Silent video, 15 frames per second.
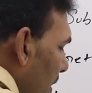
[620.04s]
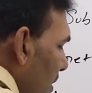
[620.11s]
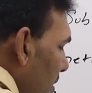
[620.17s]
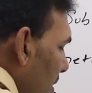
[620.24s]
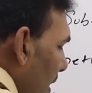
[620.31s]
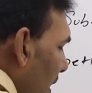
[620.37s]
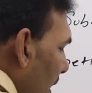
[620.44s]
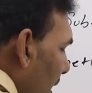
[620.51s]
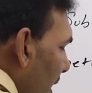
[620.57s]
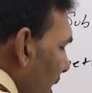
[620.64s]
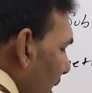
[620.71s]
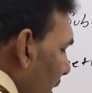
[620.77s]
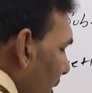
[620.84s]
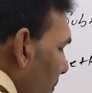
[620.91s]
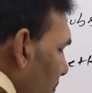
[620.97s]

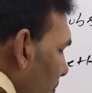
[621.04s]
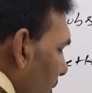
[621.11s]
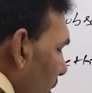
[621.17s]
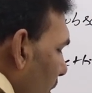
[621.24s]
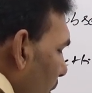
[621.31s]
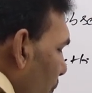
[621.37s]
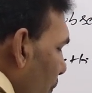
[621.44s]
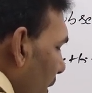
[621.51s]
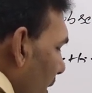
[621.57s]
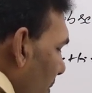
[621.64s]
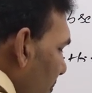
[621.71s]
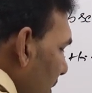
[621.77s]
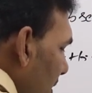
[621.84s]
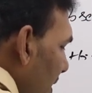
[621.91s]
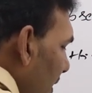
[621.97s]
Generally, we
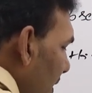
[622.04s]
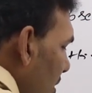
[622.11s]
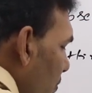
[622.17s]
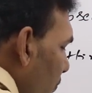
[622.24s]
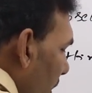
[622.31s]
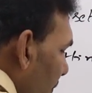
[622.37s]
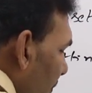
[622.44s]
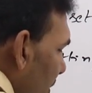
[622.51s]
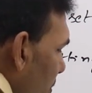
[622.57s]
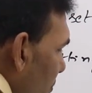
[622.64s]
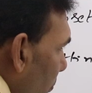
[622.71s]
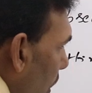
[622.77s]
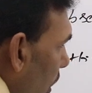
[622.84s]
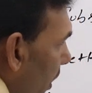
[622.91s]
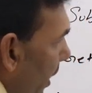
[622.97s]
represent this one with small